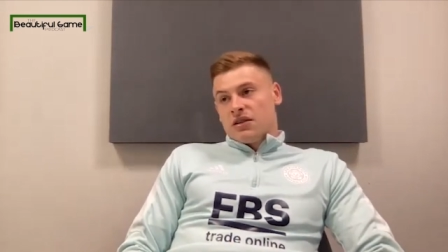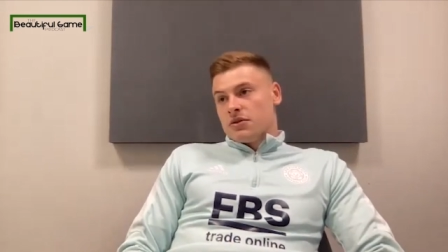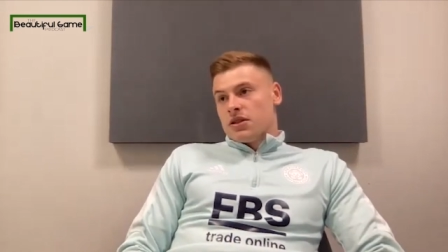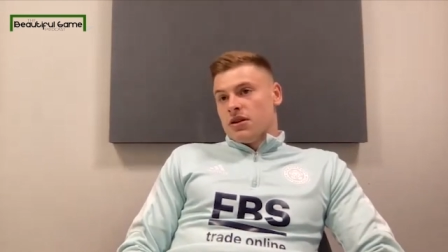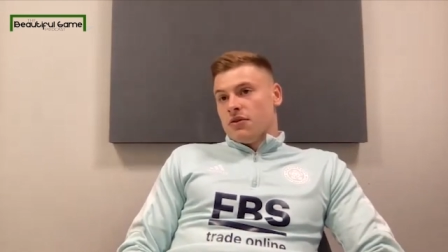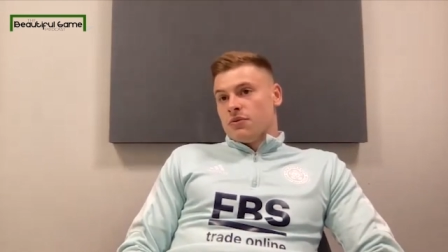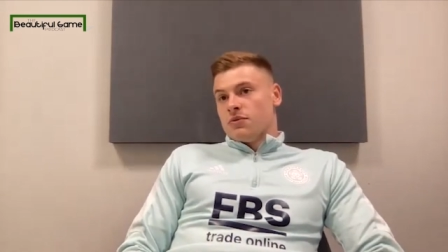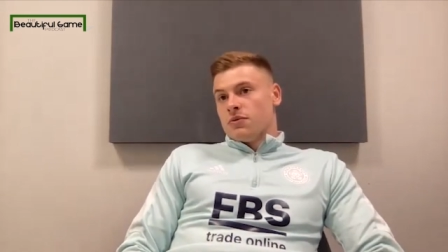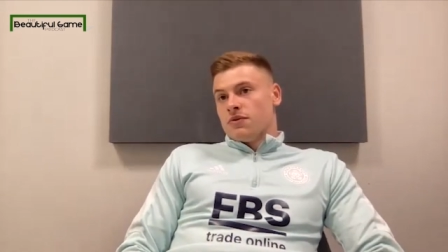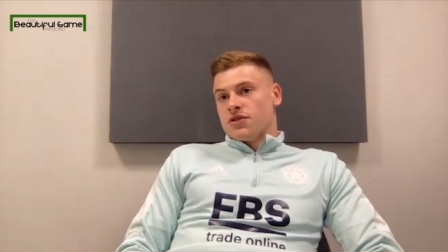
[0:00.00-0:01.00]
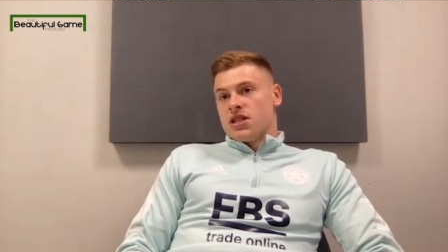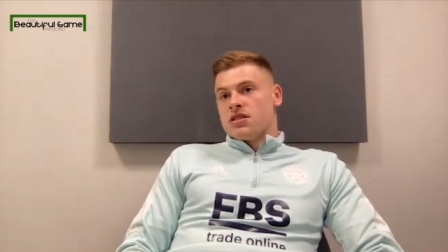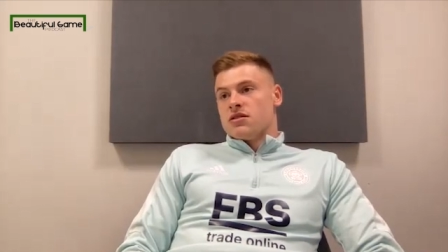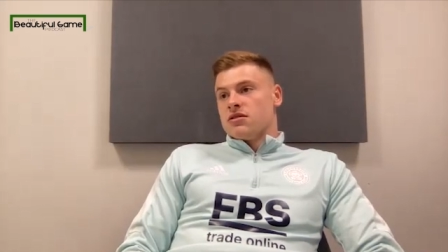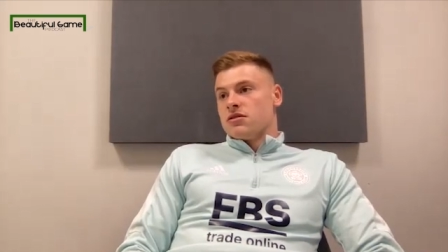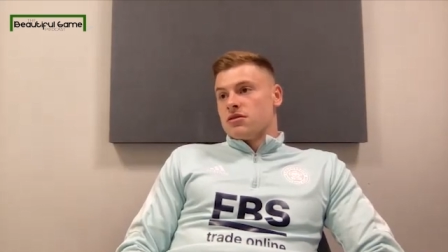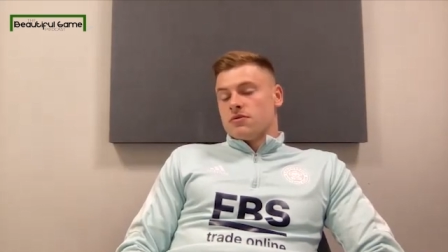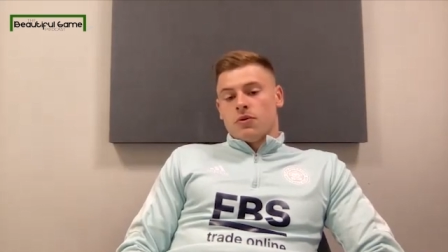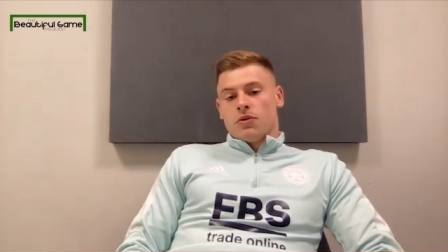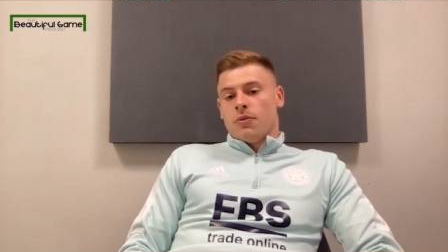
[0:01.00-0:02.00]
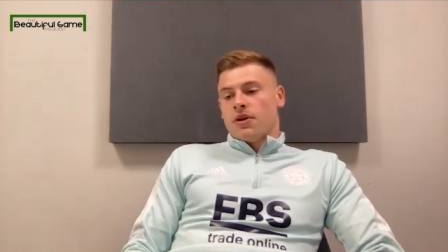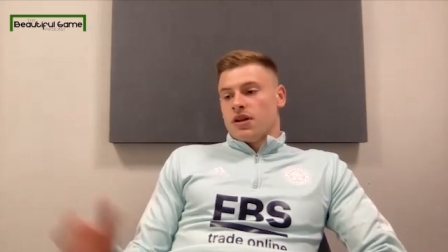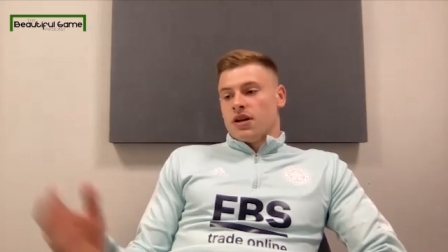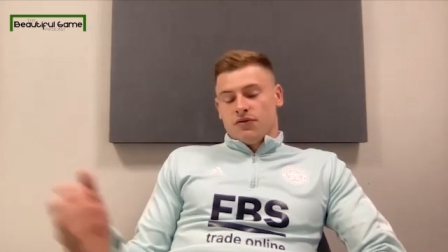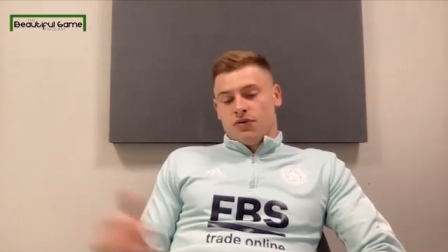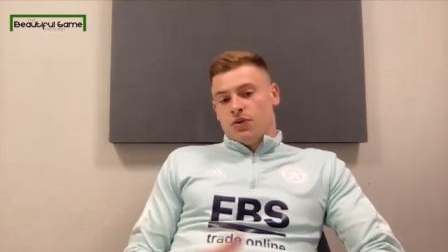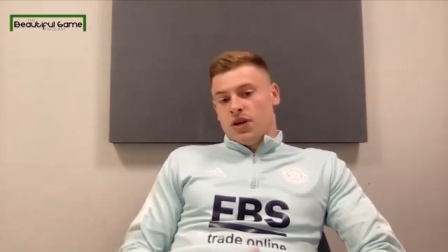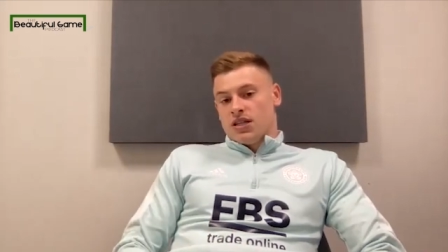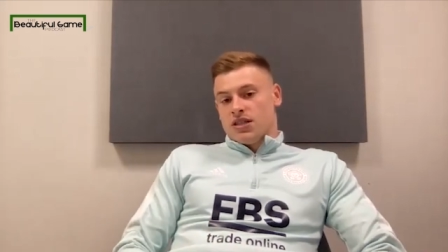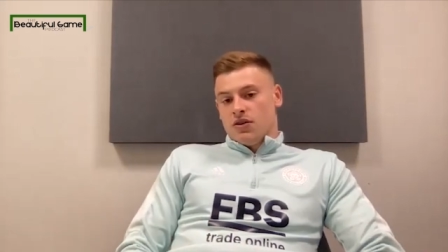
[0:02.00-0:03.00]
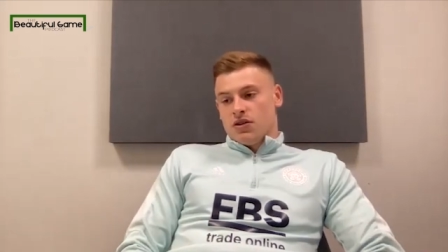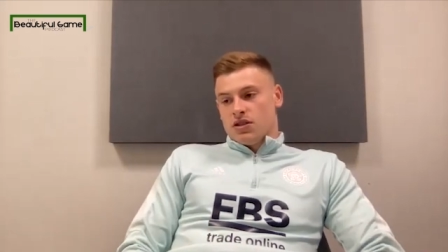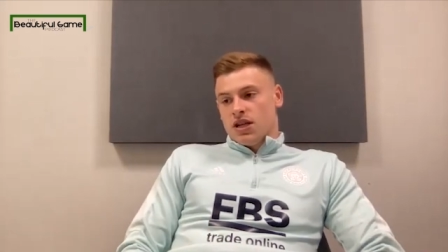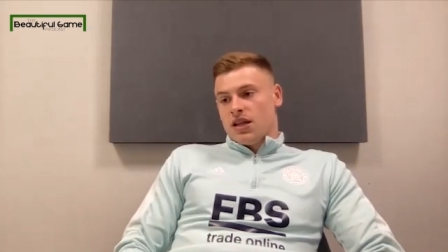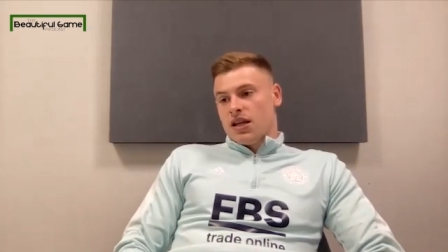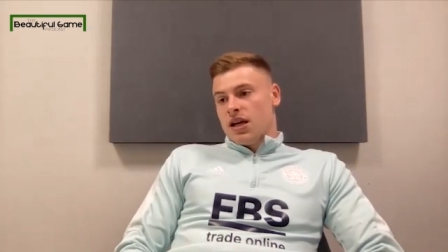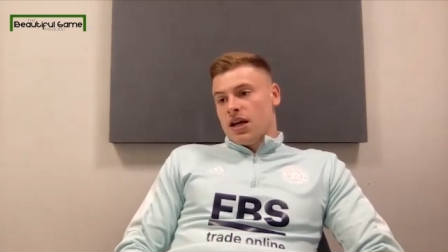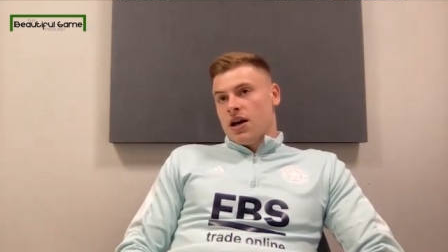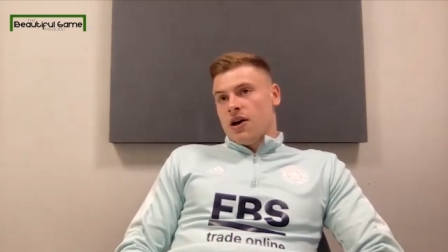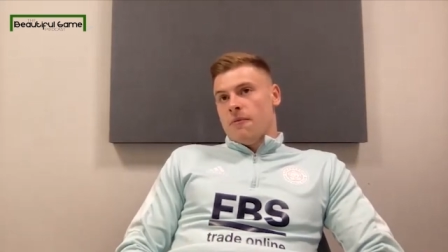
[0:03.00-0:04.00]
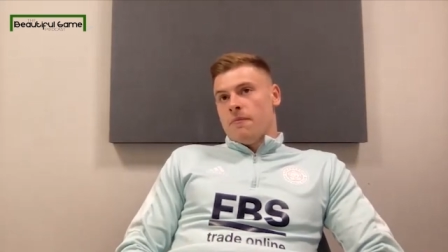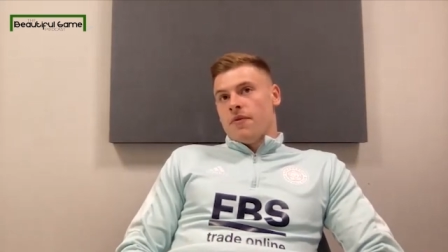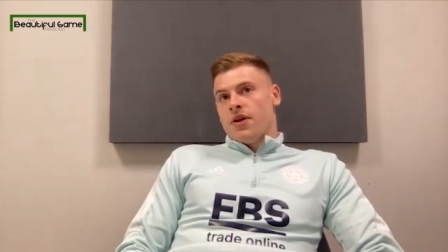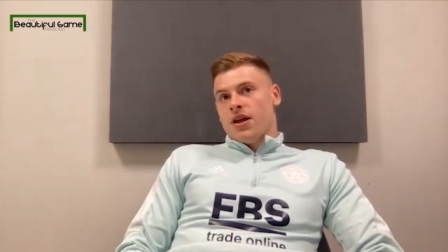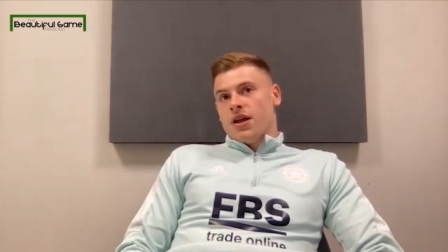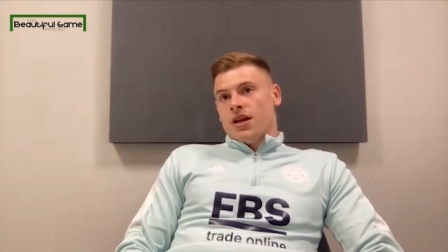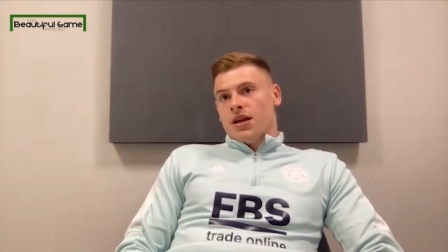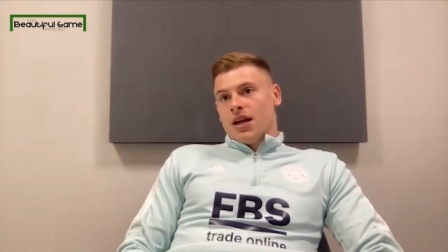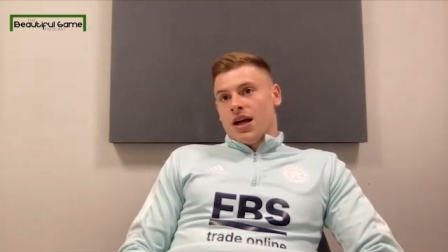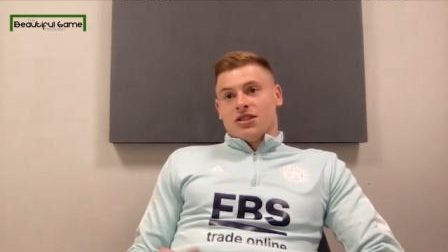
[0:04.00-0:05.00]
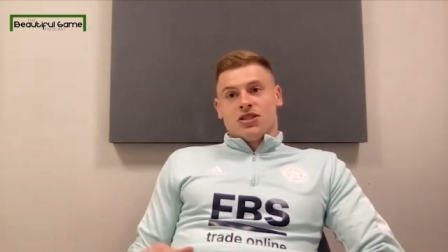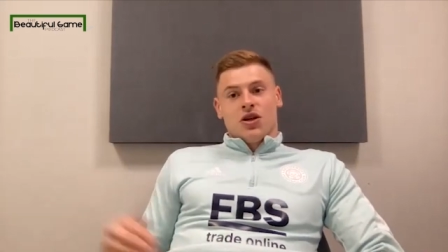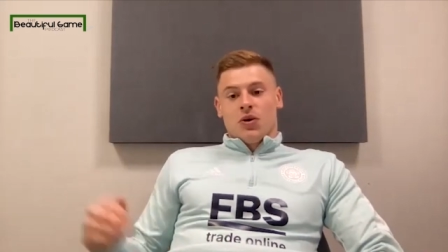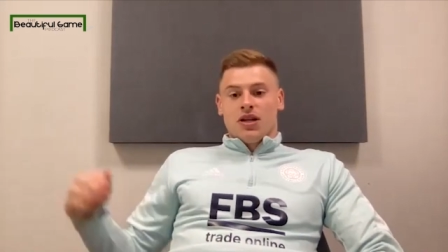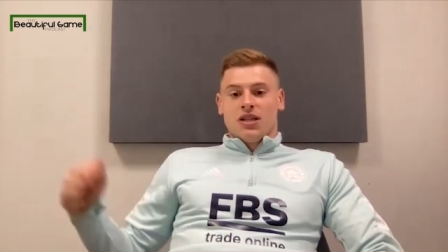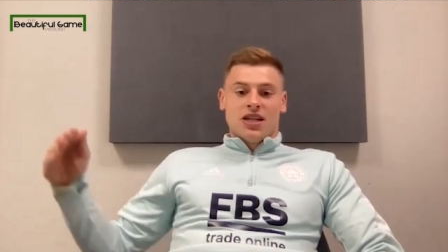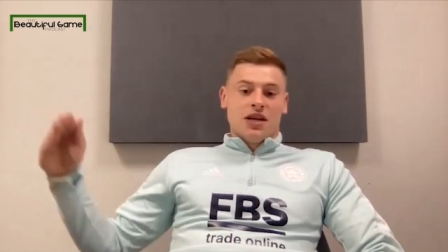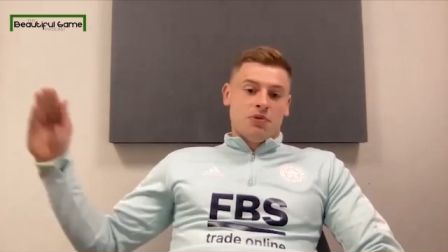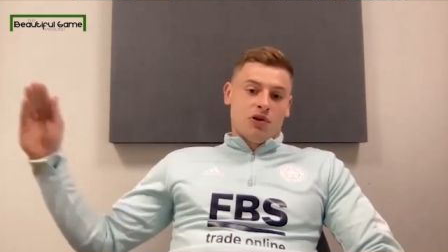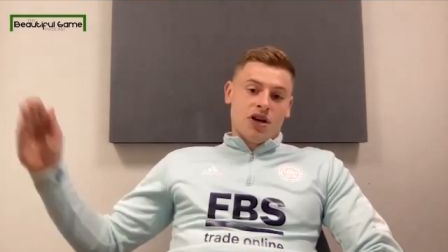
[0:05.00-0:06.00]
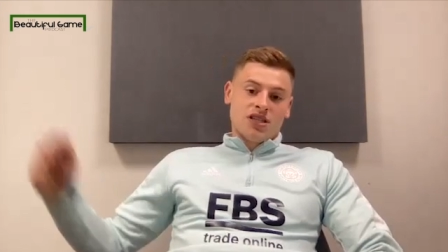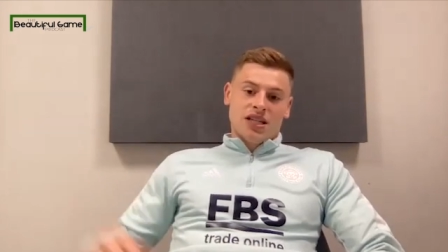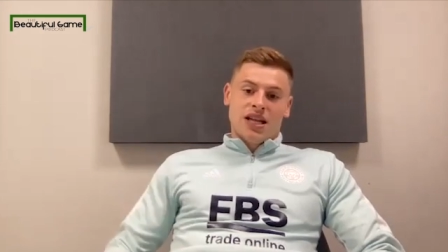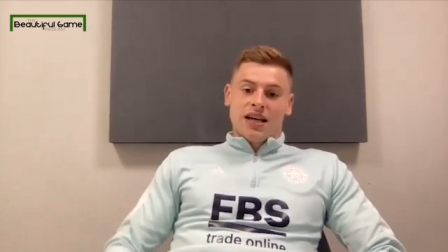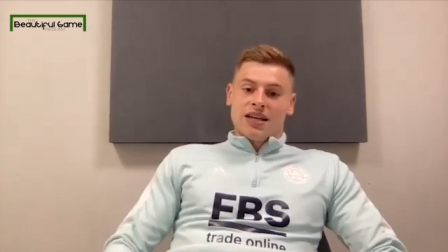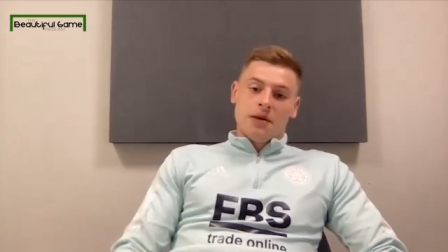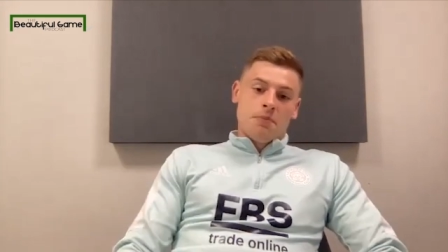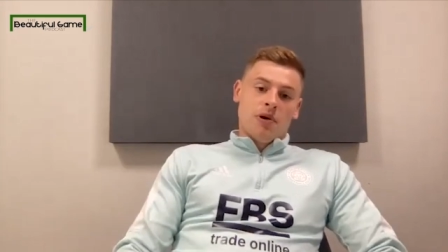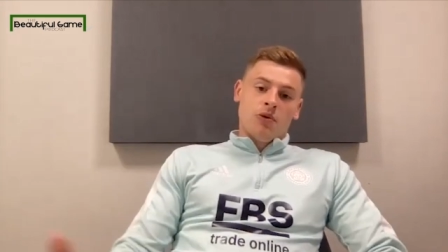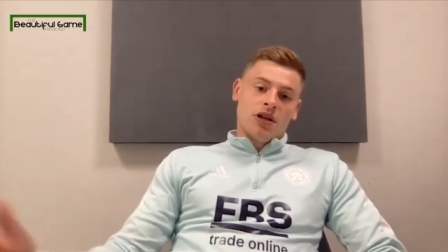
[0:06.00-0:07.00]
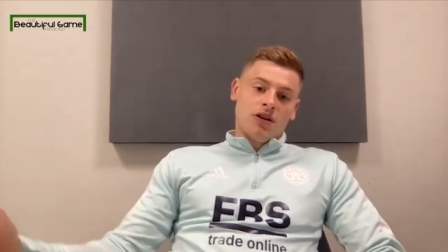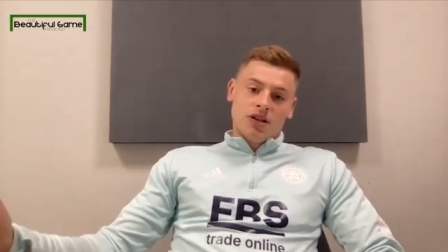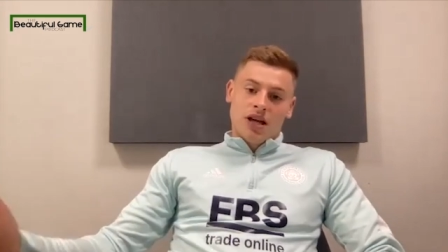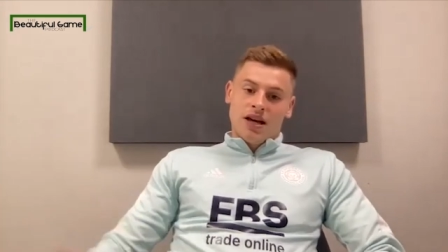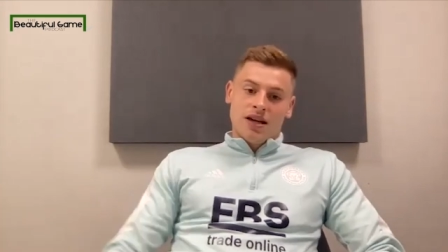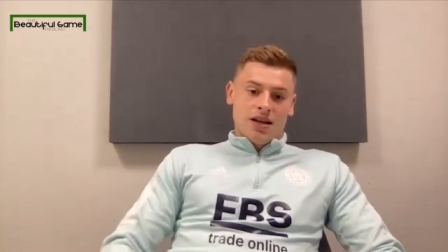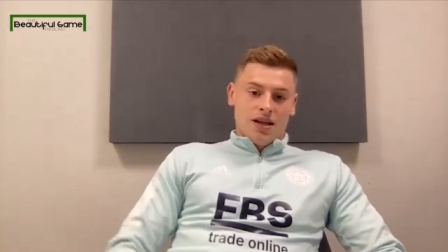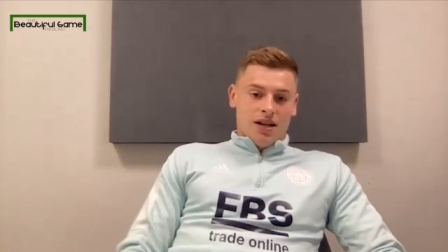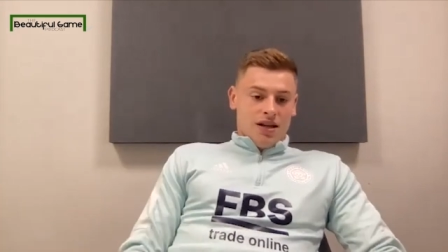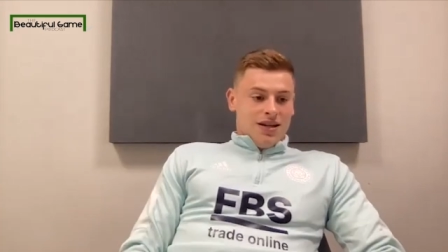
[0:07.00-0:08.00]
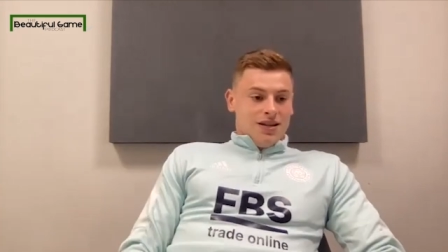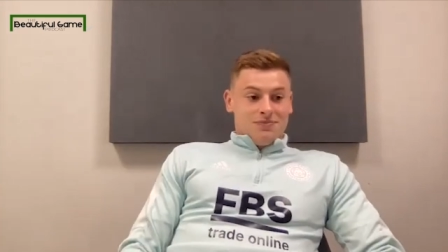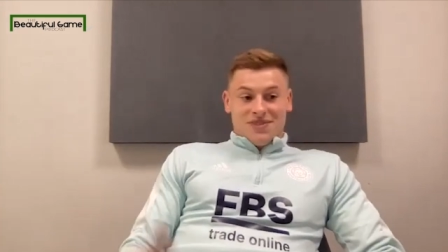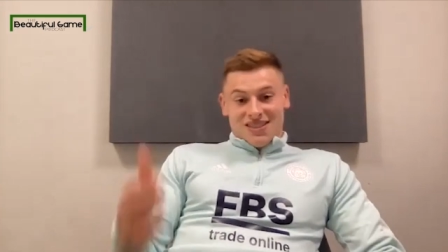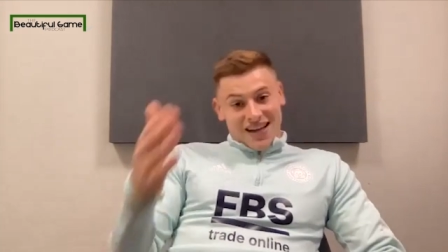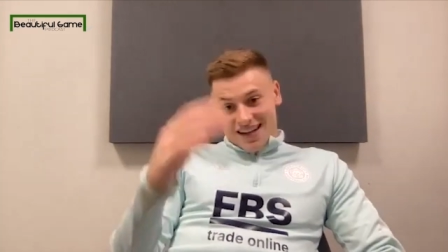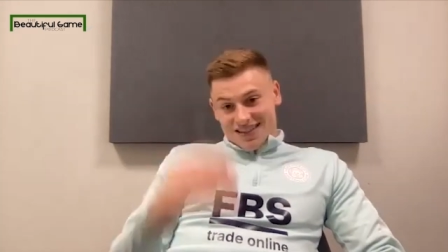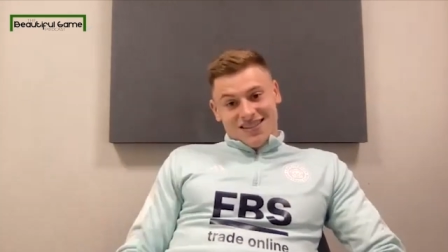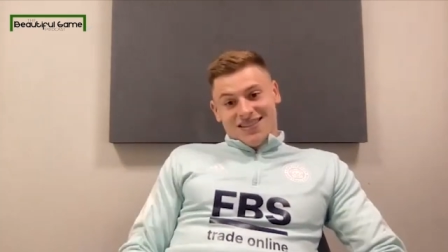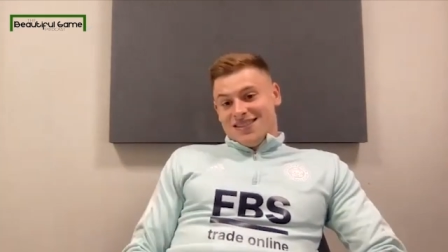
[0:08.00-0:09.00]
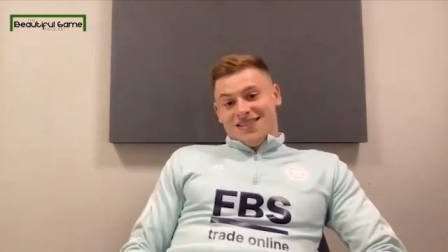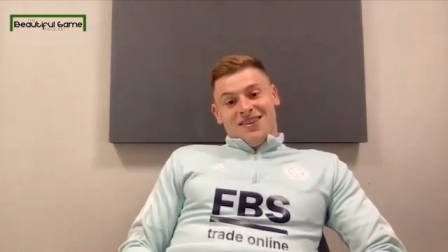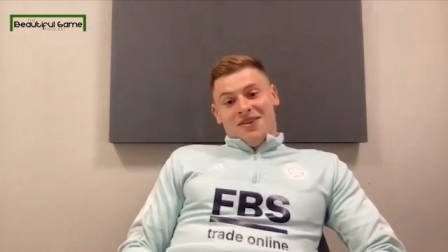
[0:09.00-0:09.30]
and I think you know with seasons upcoming the next few years, like you said, um, I just know I need to keep progressing that and keep building on that. Stats